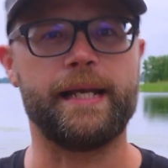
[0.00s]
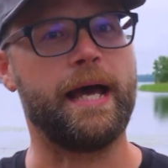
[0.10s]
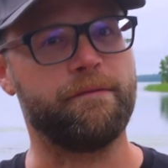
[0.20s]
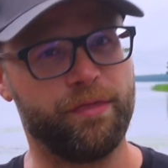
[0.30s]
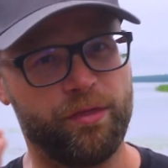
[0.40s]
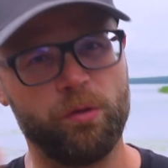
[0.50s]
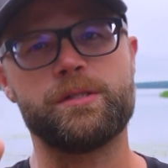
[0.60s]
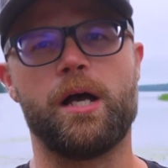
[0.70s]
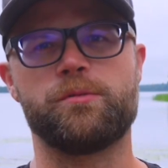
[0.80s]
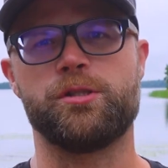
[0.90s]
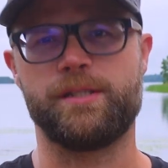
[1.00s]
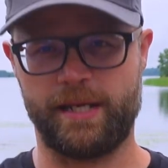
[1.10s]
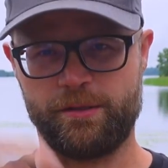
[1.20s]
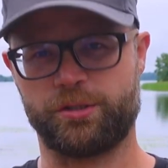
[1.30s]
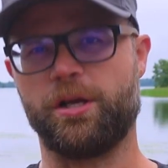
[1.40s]
and have those options
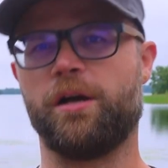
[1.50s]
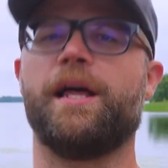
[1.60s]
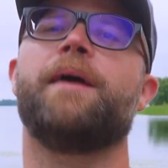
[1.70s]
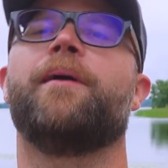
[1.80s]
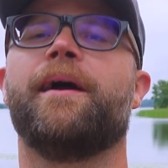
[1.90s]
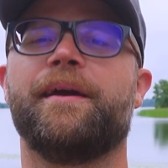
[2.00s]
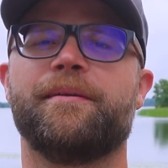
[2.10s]
in your stock library.